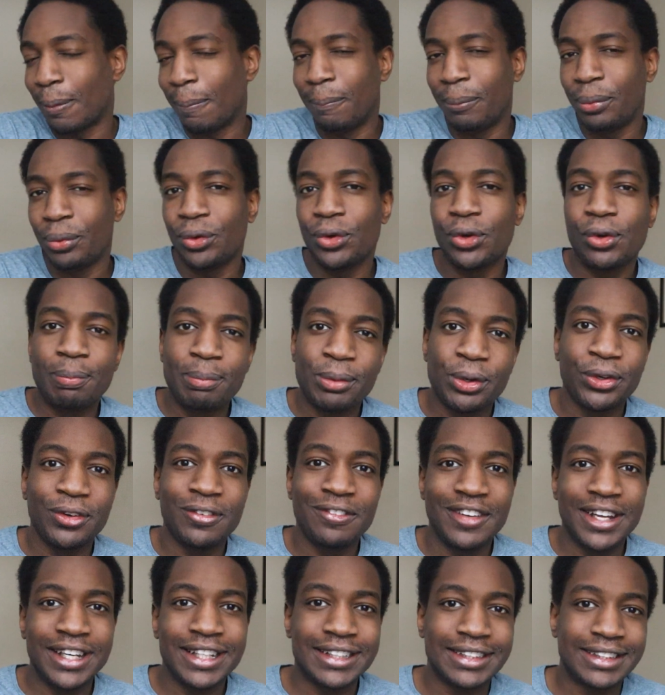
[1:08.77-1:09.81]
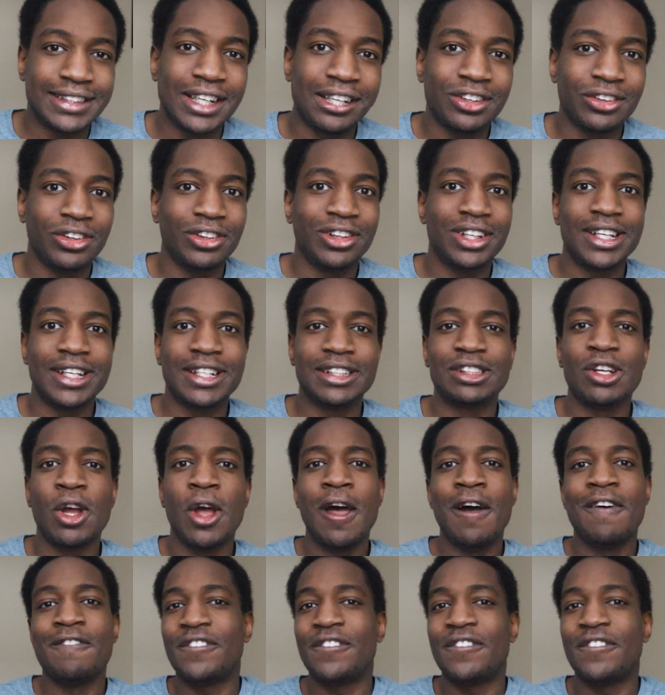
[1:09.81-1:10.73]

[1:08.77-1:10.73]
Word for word: pull motivated seller lists,